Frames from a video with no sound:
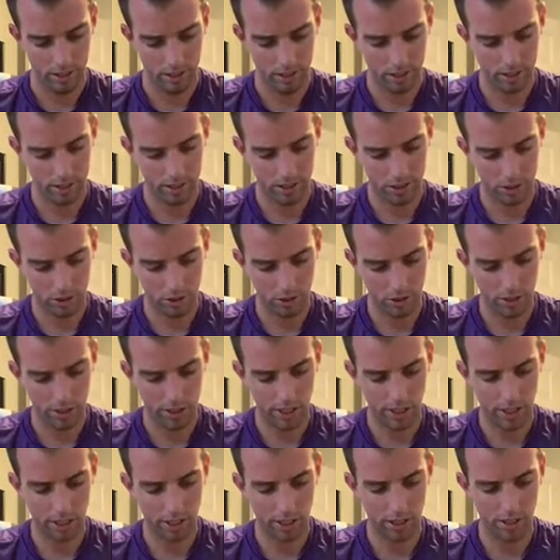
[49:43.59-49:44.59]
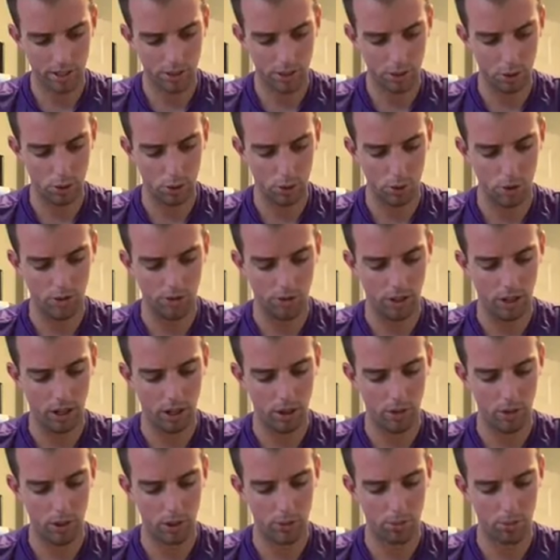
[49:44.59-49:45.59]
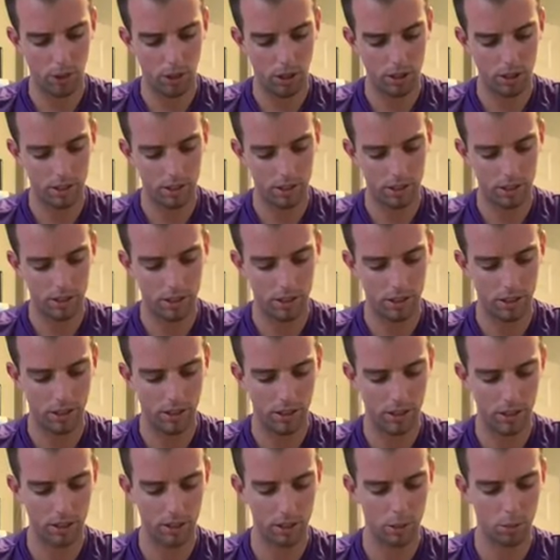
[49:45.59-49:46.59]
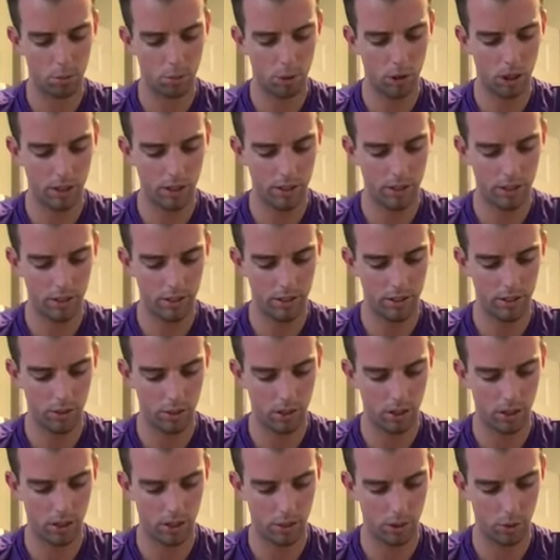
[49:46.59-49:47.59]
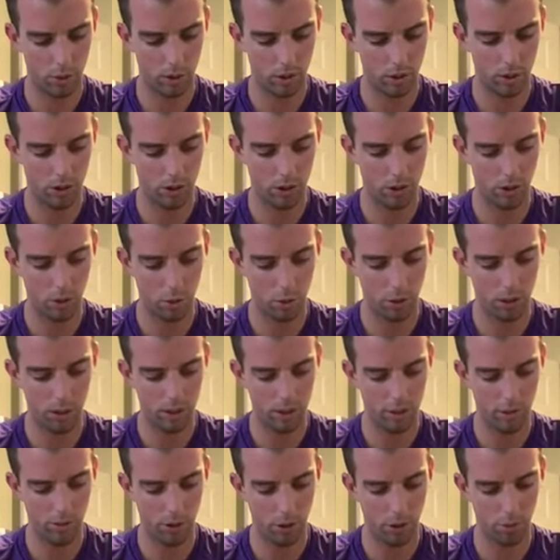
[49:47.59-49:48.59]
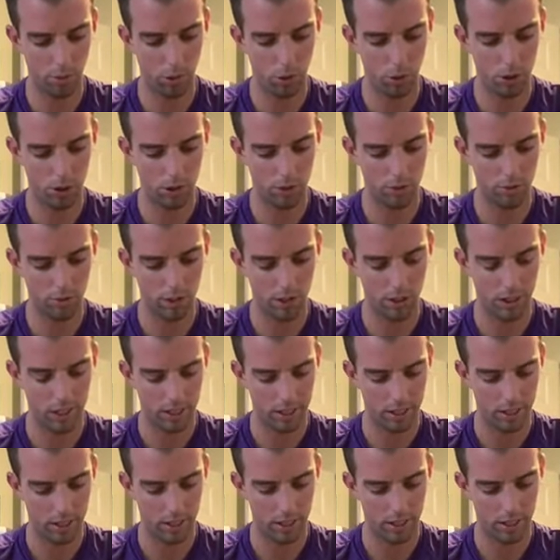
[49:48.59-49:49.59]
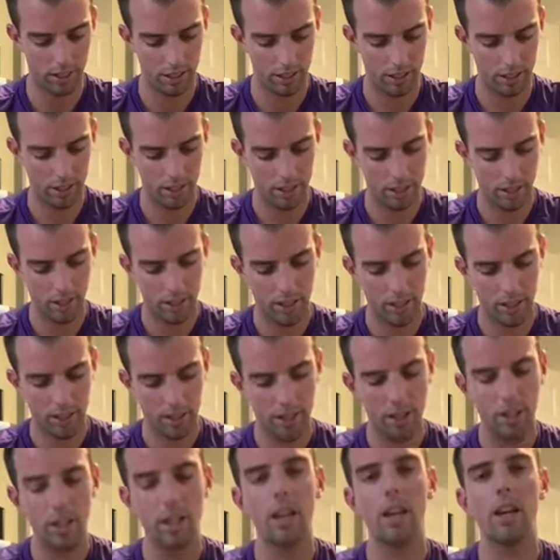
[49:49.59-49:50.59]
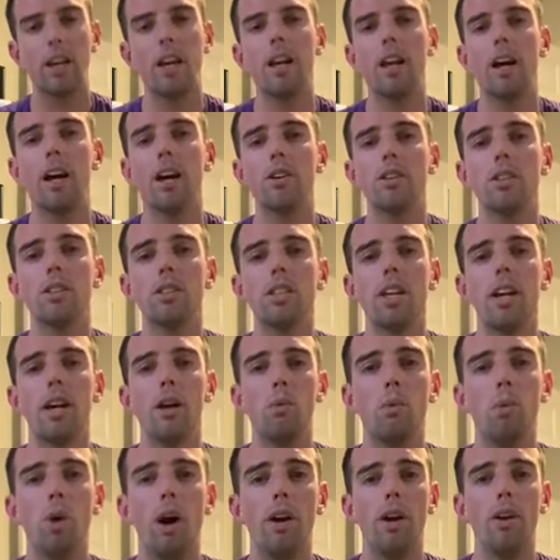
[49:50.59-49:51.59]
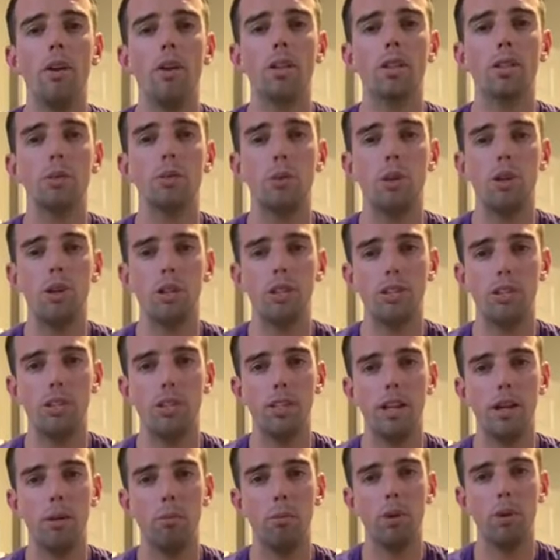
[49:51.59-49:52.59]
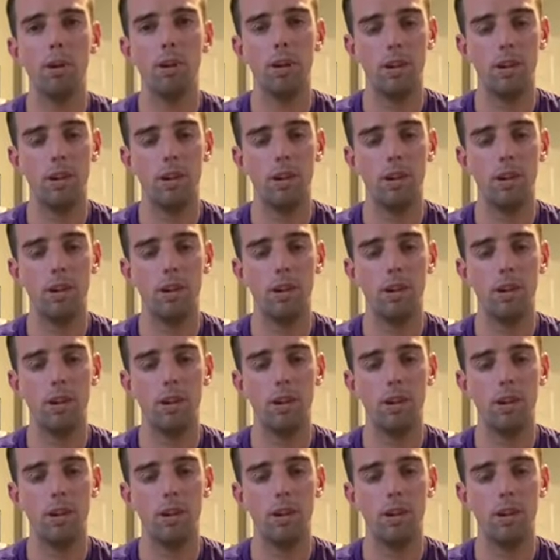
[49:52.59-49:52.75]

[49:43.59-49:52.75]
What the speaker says: Central to taking control of auto responses is the process of starting to relearn what different emotions feel like and understand why you're experiencing them.